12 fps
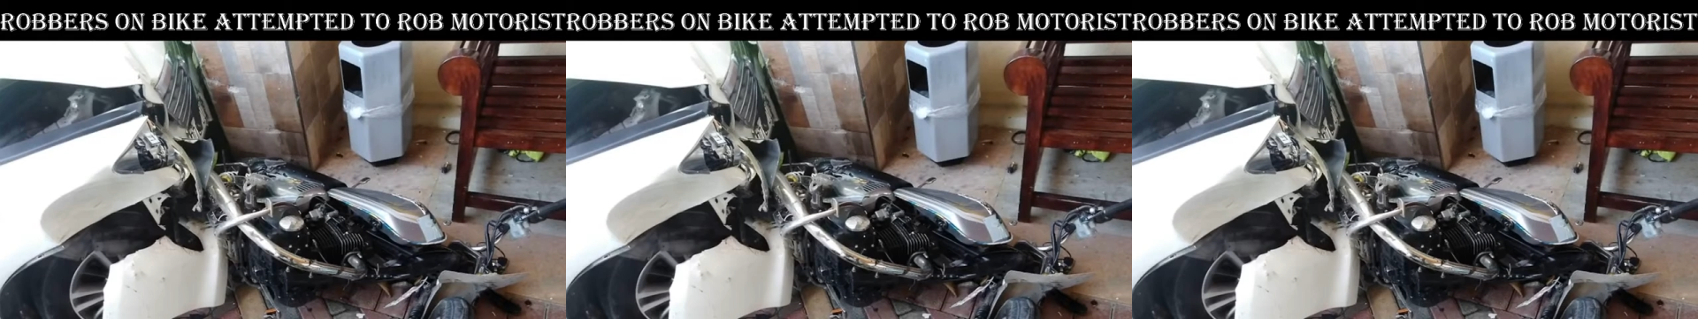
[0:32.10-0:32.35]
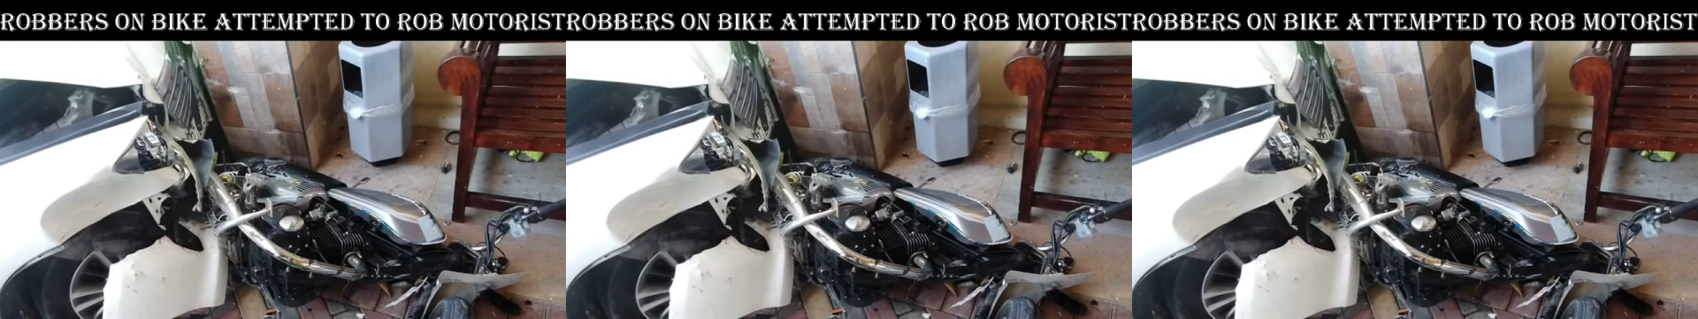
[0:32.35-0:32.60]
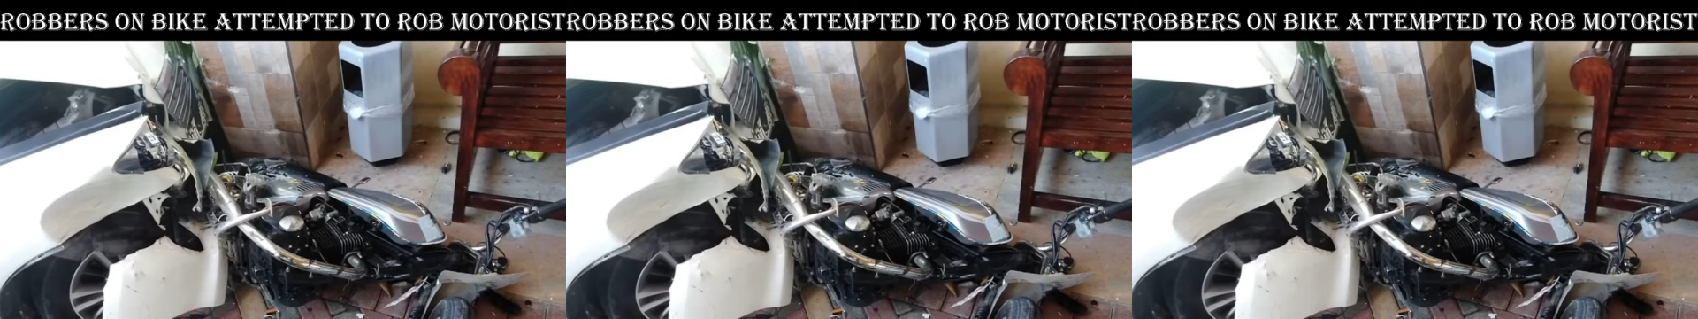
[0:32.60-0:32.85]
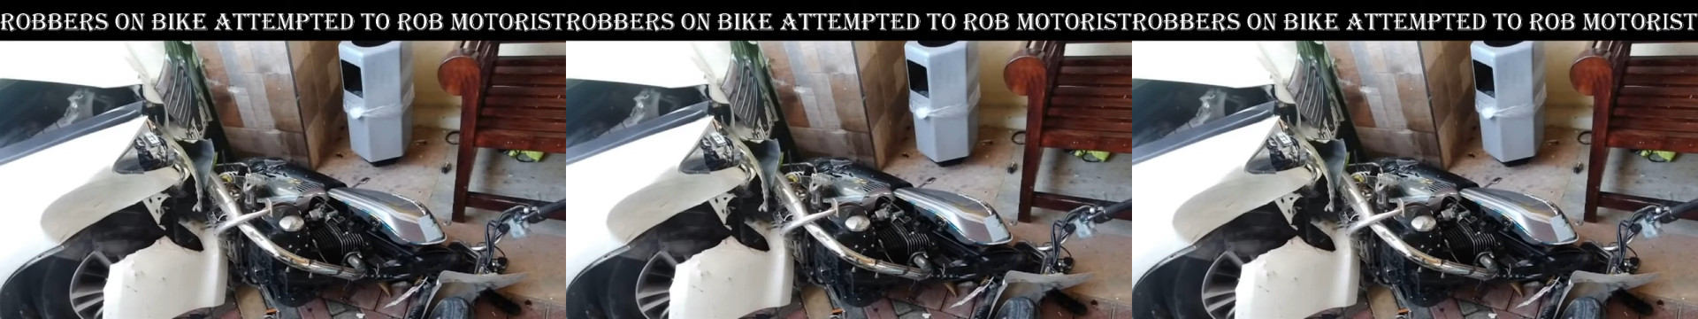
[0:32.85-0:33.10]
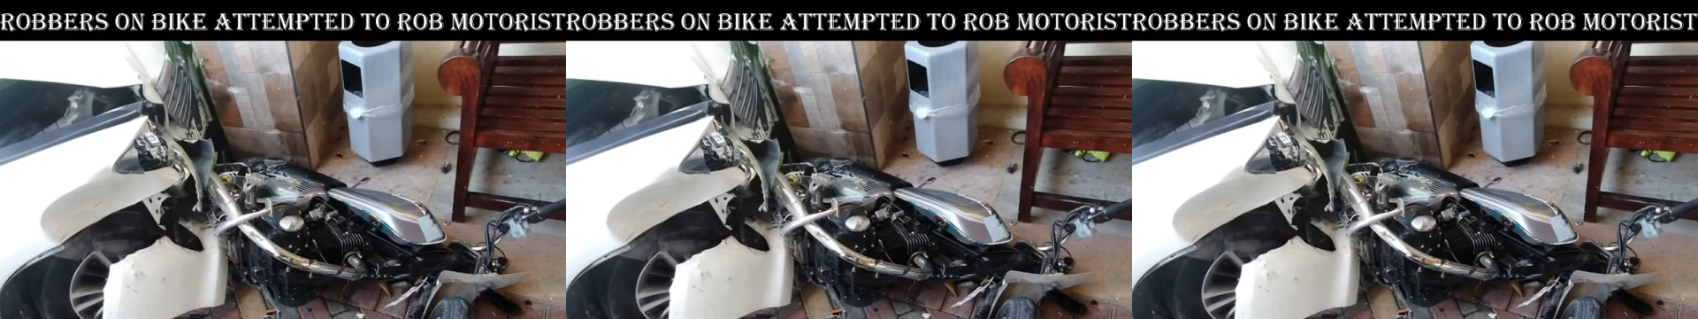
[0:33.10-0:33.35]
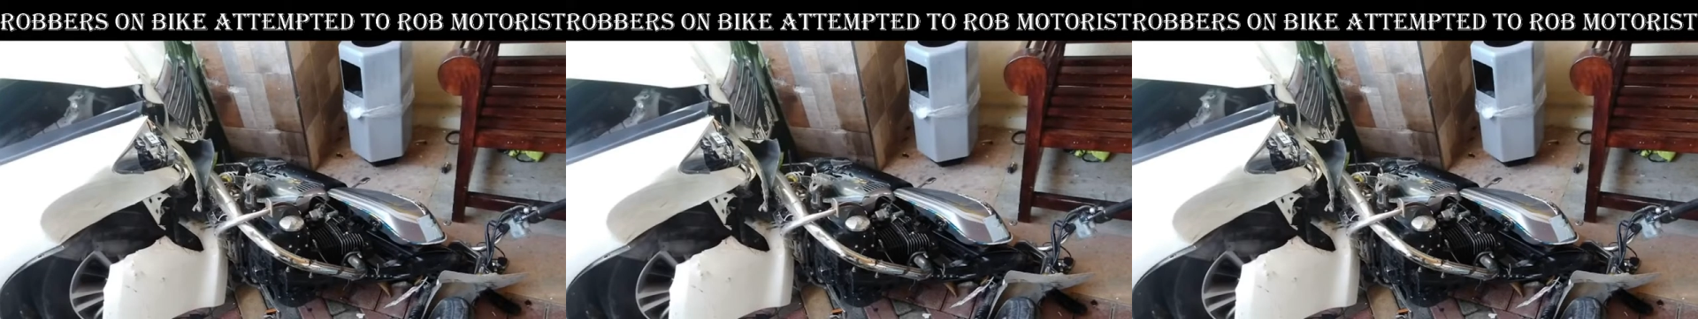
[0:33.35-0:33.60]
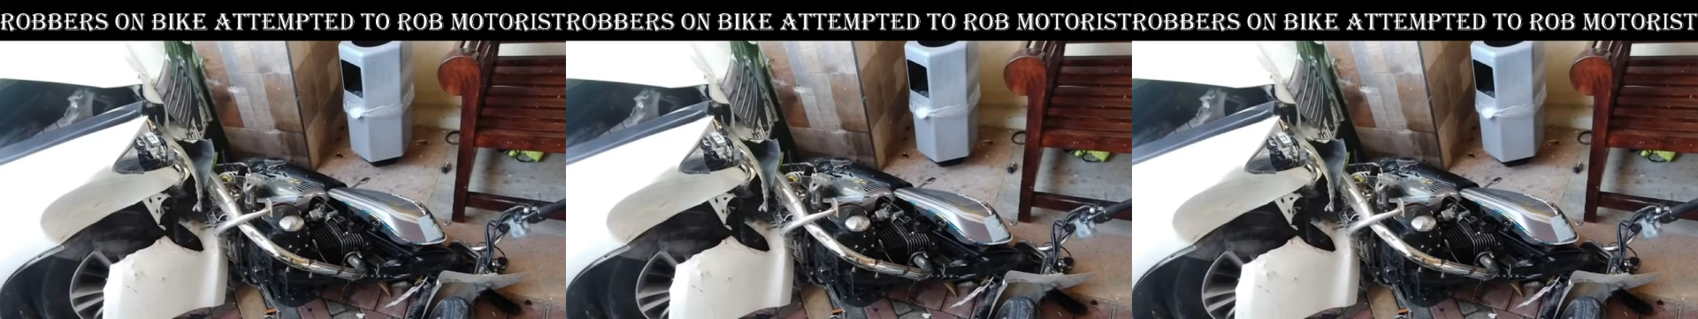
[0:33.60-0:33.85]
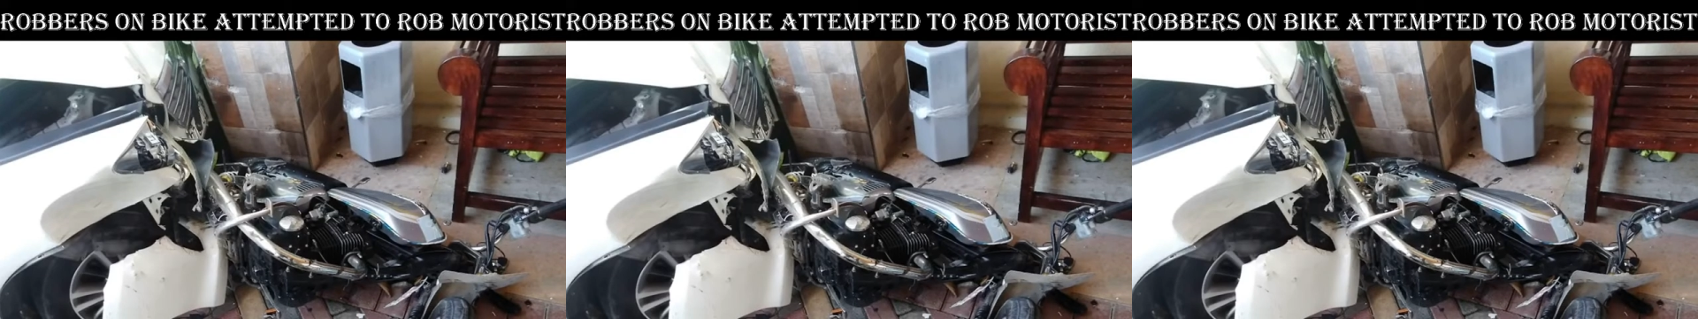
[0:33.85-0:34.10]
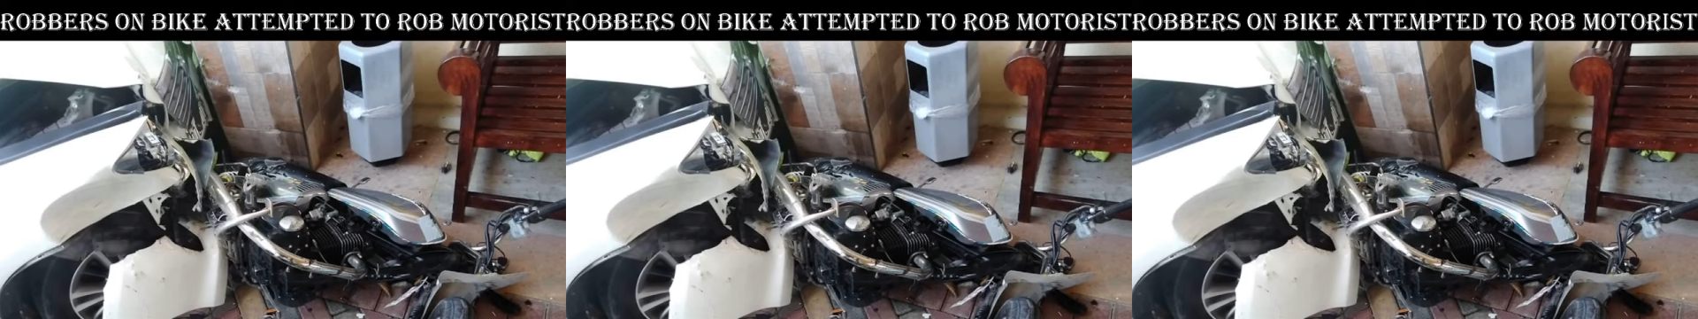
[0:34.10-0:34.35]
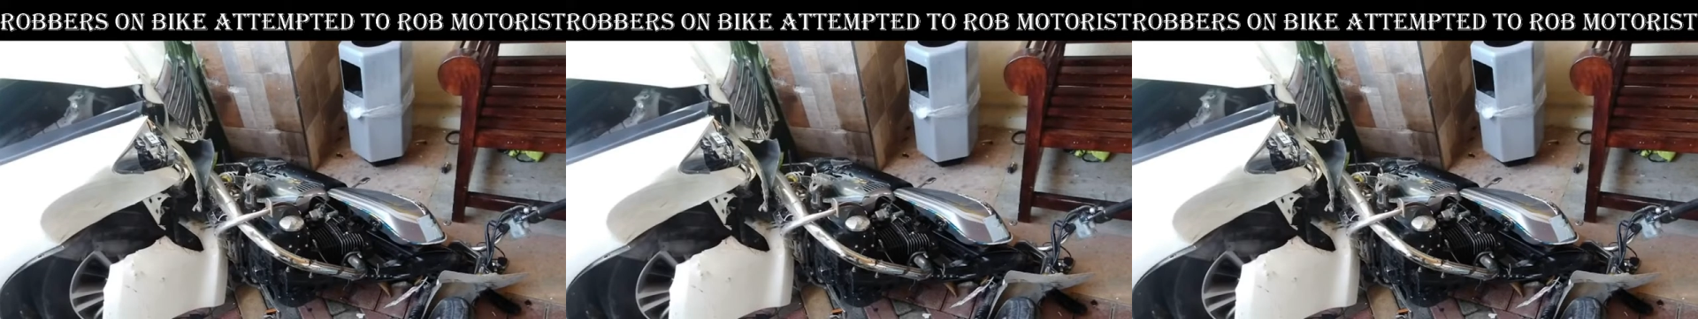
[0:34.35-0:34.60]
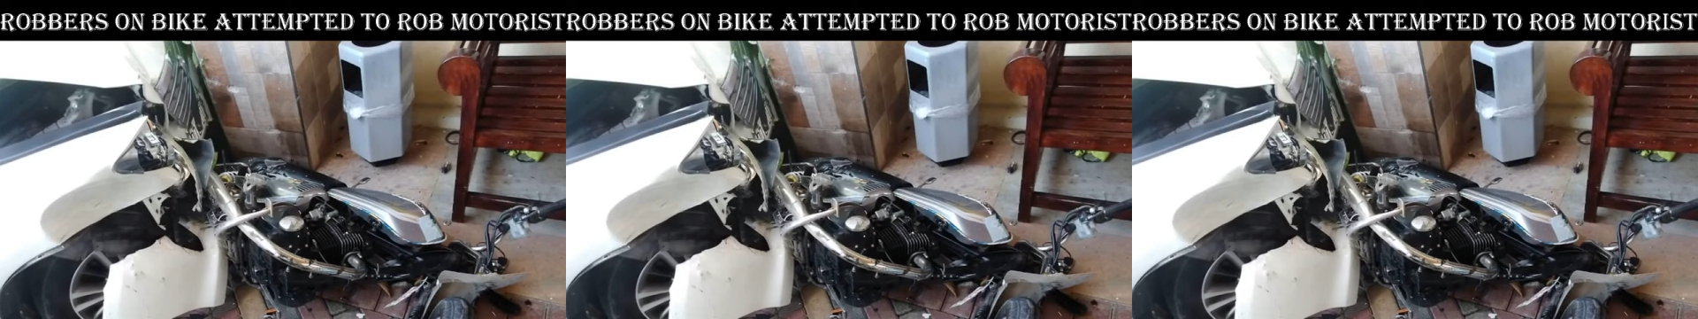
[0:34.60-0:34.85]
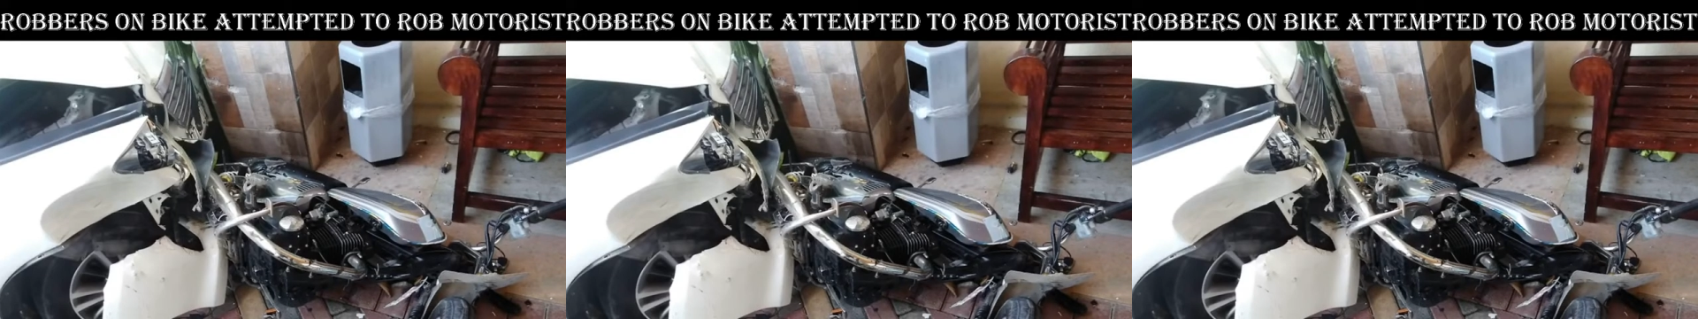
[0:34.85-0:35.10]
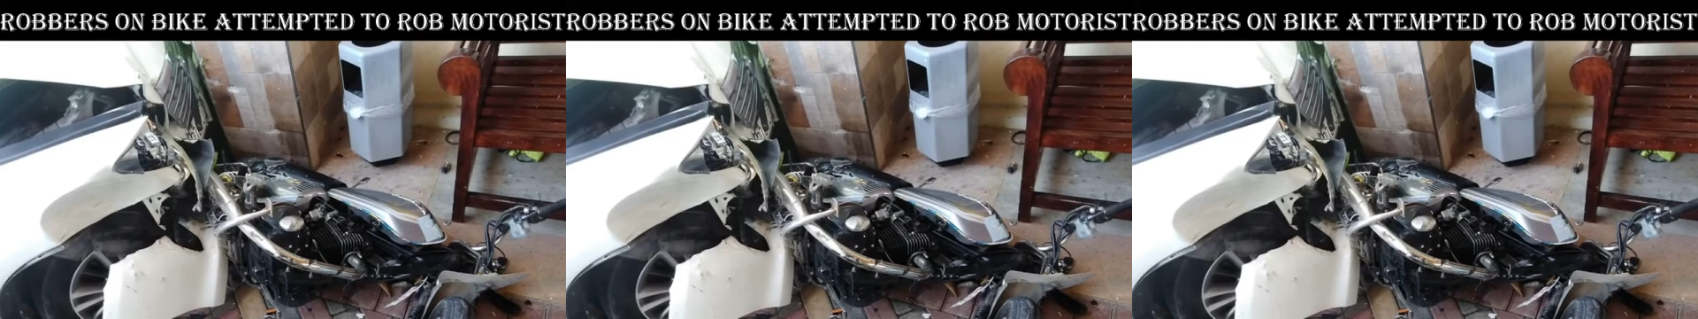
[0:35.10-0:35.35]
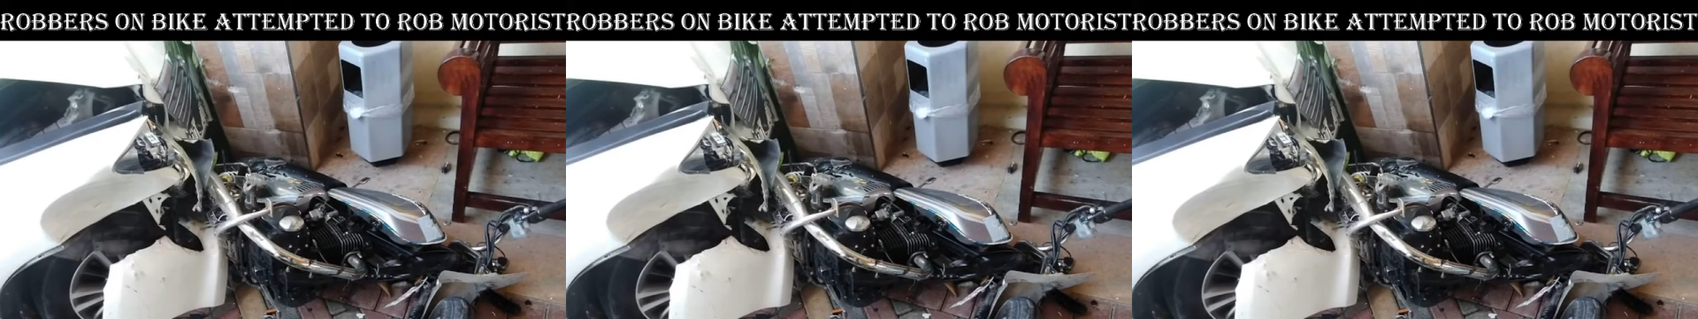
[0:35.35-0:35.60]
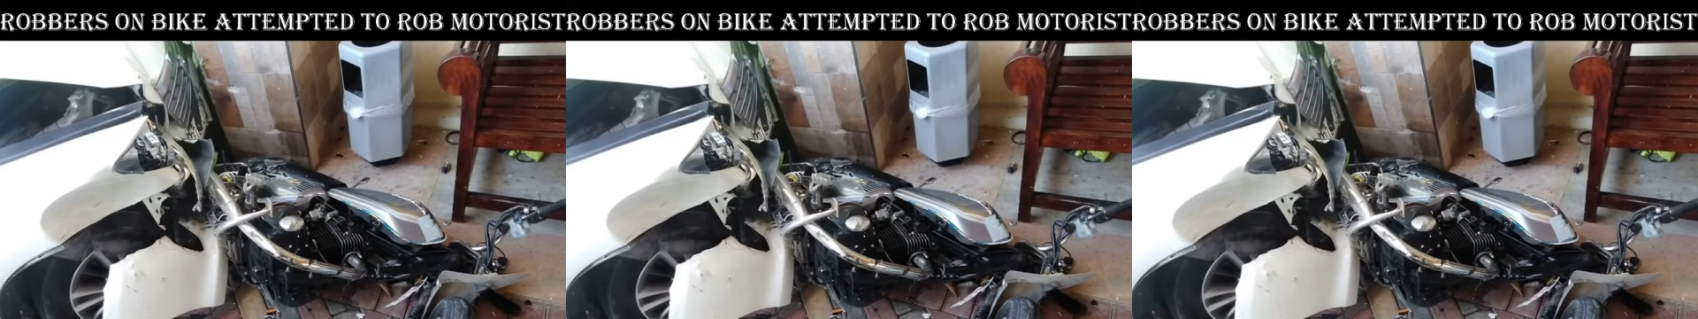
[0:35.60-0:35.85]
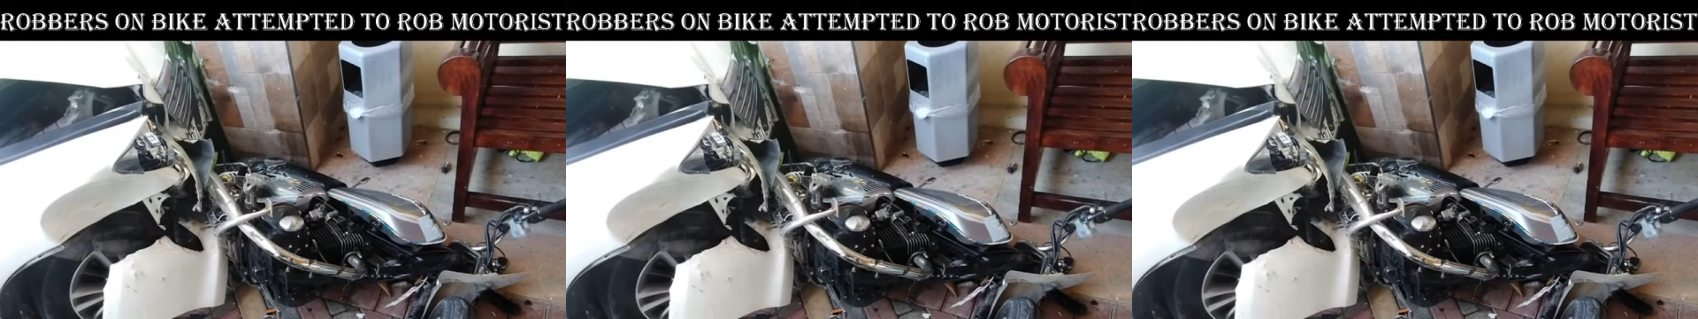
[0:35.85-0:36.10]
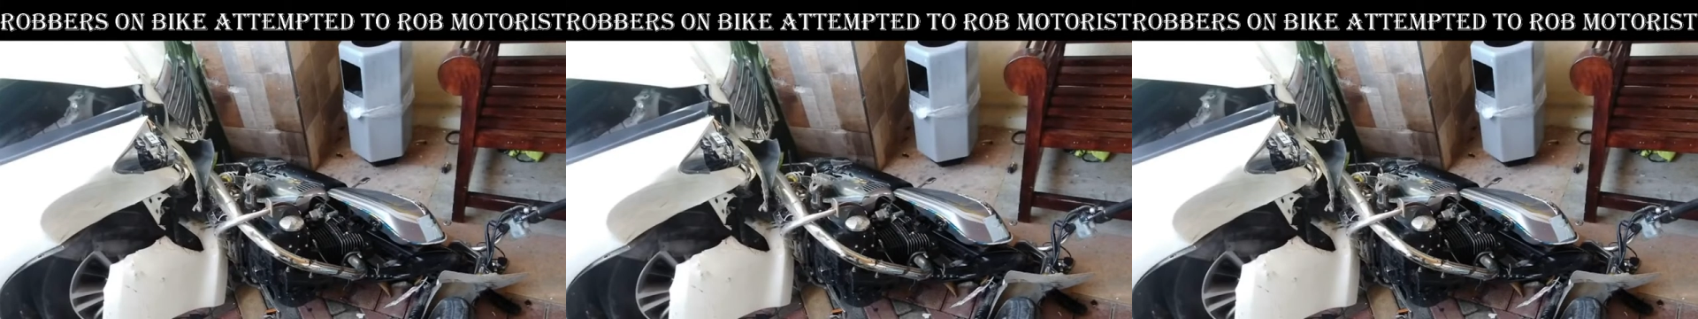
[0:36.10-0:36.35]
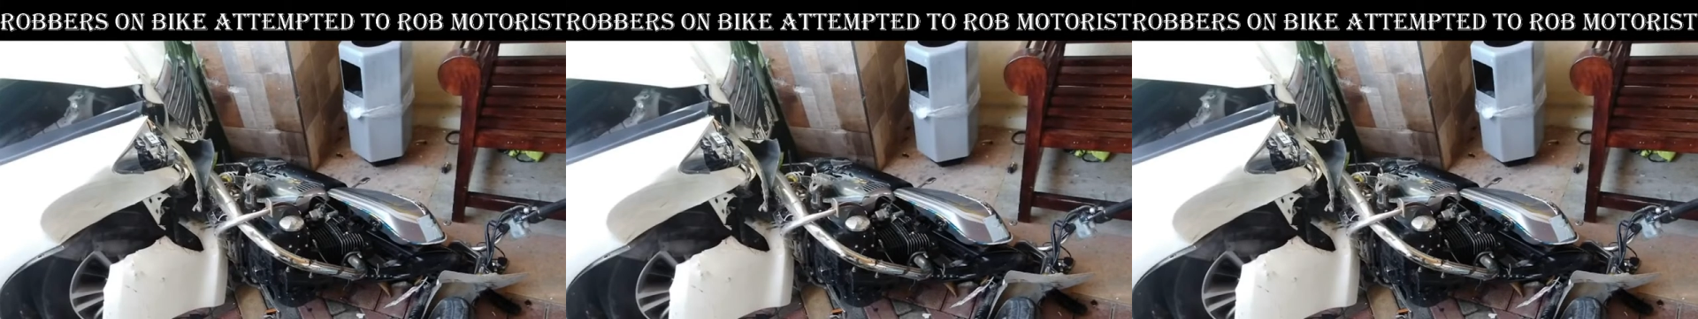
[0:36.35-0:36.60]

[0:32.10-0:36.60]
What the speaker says: (no speaker visible)